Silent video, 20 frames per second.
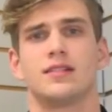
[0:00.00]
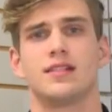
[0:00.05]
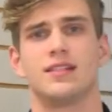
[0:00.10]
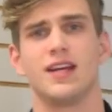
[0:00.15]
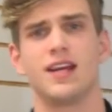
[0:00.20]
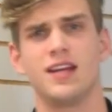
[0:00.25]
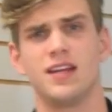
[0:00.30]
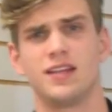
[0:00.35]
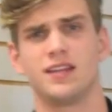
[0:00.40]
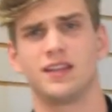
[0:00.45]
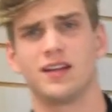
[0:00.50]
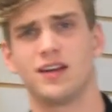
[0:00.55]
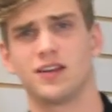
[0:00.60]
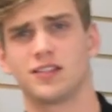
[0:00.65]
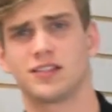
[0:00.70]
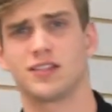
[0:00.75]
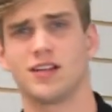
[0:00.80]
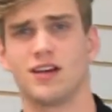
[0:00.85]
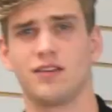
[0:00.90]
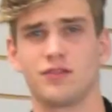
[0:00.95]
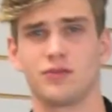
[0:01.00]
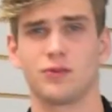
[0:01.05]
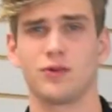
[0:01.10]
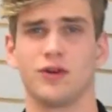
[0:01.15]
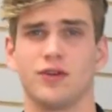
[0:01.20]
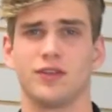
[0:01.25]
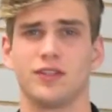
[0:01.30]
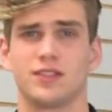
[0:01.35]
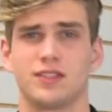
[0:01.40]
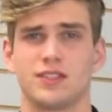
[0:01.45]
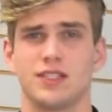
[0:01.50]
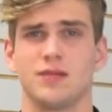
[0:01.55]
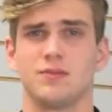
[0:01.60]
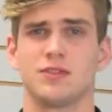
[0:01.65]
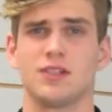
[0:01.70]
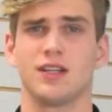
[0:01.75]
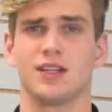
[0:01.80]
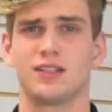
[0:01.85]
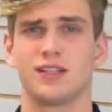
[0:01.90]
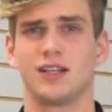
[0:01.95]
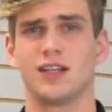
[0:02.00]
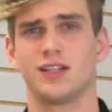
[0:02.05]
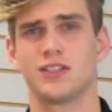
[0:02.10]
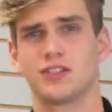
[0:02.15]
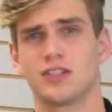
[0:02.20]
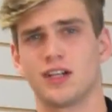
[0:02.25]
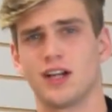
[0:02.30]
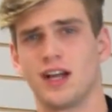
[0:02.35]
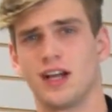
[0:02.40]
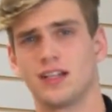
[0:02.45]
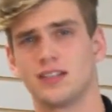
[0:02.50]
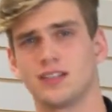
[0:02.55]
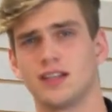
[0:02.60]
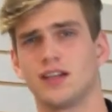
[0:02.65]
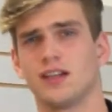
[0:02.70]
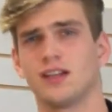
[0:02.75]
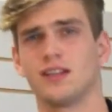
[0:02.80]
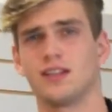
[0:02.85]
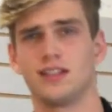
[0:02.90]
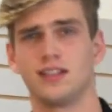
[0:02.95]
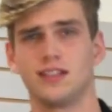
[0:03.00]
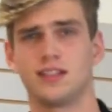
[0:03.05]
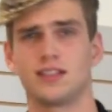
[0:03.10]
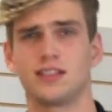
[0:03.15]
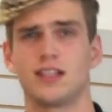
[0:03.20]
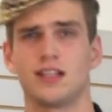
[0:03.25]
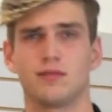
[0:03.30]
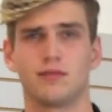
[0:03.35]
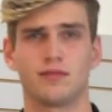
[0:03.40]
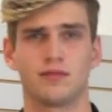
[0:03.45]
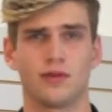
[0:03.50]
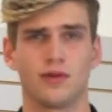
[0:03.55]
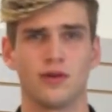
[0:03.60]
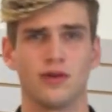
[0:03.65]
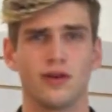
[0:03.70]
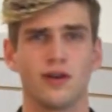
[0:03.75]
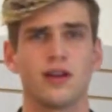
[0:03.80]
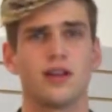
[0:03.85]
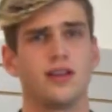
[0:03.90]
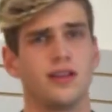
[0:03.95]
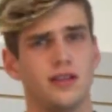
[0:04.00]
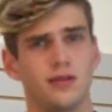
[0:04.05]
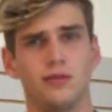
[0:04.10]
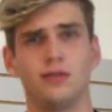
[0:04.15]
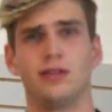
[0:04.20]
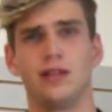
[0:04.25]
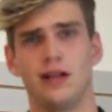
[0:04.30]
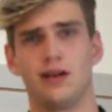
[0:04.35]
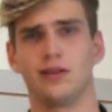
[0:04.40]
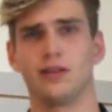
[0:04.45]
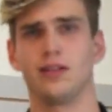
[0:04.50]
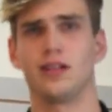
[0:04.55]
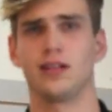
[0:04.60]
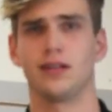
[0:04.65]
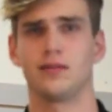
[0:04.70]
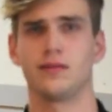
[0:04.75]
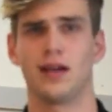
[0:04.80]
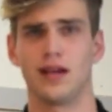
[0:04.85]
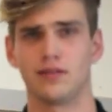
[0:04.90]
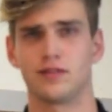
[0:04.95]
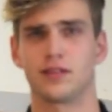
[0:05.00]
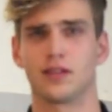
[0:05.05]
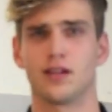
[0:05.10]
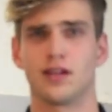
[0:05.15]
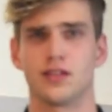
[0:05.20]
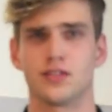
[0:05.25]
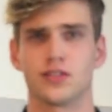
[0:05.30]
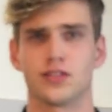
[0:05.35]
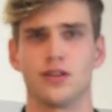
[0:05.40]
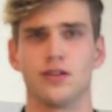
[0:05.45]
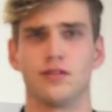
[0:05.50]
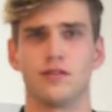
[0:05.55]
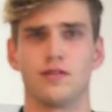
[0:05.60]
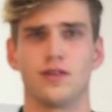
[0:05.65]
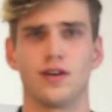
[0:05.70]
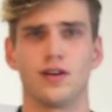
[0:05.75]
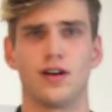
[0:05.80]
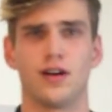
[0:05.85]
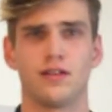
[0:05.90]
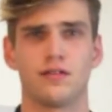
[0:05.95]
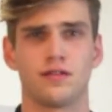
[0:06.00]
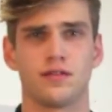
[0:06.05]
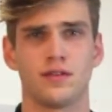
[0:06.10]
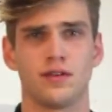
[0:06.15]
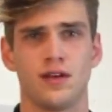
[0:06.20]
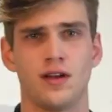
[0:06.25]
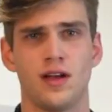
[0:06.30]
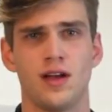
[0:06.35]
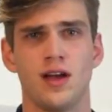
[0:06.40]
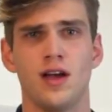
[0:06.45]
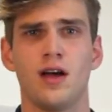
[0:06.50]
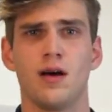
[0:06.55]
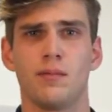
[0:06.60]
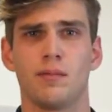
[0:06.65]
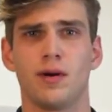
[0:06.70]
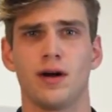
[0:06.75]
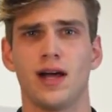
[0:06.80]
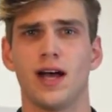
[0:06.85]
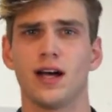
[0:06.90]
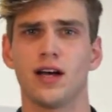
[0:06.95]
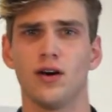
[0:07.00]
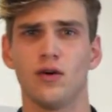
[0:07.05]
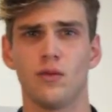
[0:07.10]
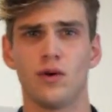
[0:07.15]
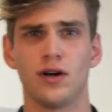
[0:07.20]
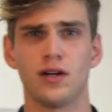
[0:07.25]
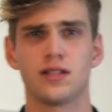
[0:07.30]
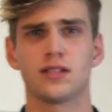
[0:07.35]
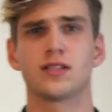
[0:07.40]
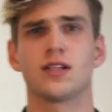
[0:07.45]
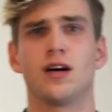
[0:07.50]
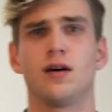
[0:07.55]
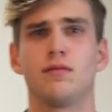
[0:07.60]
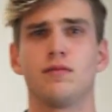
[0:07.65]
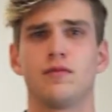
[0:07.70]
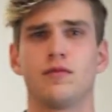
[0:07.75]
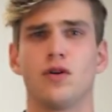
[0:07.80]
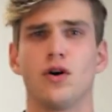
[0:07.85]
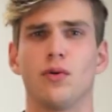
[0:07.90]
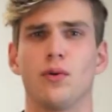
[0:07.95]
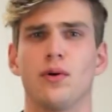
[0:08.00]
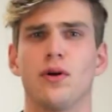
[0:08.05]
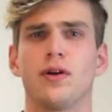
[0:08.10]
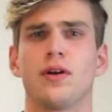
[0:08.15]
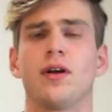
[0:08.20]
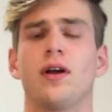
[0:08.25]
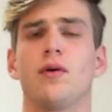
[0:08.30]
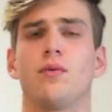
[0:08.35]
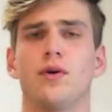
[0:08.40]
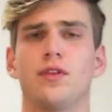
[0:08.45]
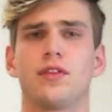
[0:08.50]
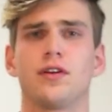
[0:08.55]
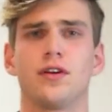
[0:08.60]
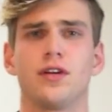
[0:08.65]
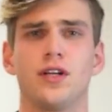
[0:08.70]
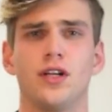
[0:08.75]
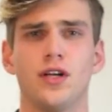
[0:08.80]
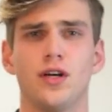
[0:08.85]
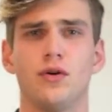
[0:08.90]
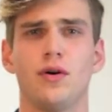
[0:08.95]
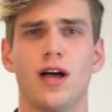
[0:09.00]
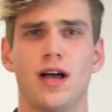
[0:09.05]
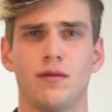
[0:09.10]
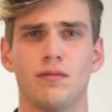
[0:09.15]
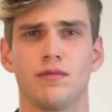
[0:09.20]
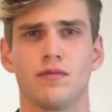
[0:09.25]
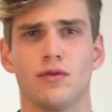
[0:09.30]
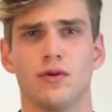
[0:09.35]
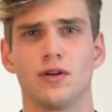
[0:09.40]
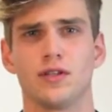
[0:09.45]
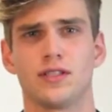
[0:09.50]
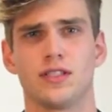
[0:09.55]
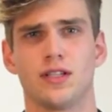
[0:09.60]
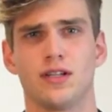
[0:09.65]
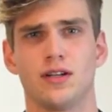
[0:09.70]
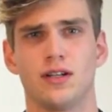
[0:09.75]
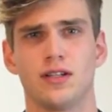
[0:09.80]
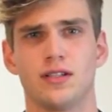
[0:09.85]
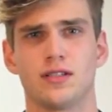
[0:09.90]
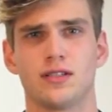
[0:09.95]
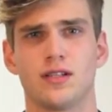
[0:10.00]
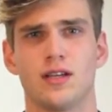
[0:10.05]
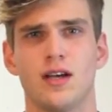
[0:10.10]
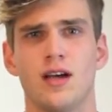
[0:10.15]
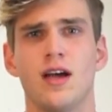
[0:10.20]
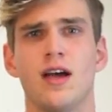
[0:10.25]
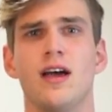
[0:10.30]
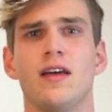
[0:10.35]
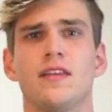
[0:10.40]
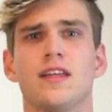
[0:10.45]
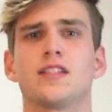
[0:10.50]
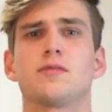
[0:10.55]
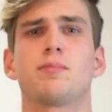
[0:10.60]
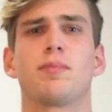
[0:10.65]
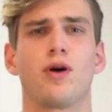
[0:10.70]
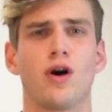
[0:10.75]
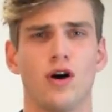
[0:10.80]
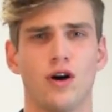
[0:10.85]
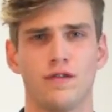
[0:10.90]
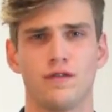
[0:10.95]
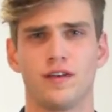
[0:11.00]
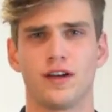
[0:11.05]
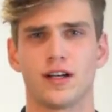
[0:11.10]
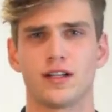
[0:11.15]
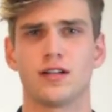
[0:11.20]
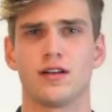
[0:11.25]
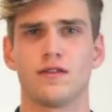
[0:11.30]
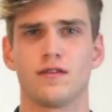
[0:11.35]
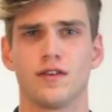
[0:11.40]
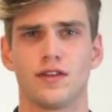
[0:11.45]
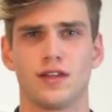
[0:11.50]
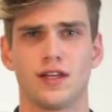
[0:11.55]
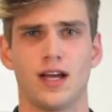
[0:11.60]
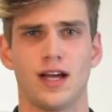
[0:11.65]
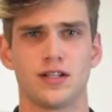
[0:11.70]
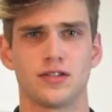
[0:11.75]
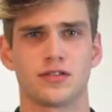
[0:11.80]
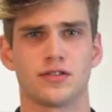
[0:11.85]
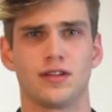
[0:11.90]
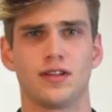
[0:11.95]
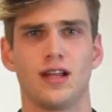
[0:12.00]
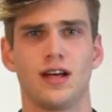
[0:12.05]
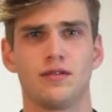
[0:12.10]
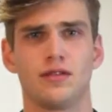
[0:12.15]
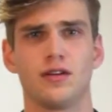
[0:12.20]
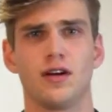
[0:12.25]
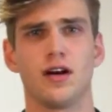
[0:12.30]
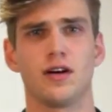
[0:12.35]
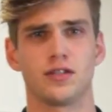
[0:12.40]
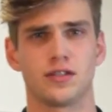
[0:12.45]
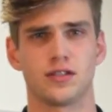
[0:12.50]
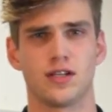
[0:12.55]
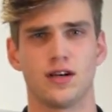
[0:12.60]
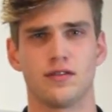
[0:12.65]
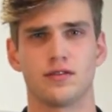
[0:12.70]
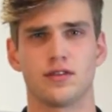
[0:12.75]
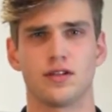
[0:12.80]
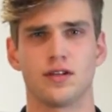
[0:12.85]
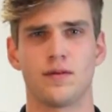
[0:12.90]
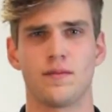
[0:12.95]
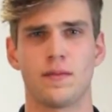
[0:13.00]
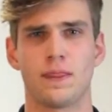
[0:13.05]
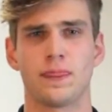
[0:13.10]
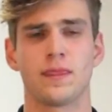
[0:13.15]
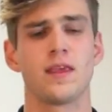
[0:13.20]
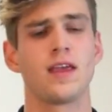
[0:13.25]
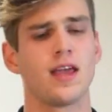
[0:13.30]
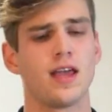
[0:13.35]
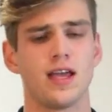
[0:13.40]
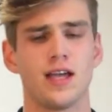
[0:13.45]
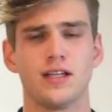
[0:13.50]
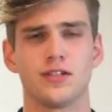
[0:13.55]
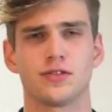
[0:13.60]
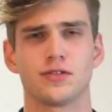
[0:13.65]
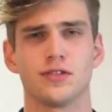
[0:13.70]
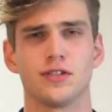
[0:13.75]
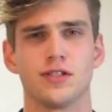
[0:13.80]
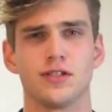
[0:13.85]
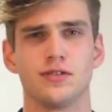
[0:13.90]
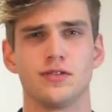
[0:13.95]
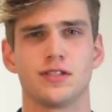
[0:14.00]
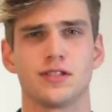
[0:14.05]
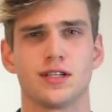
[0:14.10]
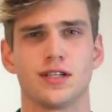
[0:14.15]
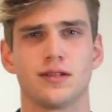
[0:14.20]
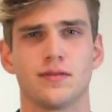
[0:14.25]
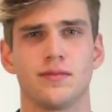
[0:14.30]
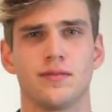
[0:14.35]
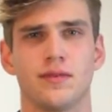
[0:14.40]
Today in the airsoft world, it seems like to get your hands on a decent M4, you literally have to cut your own foot off. But Echo One has come forward with their new M4 series that's perfect for the entry-level airsofter. Introducing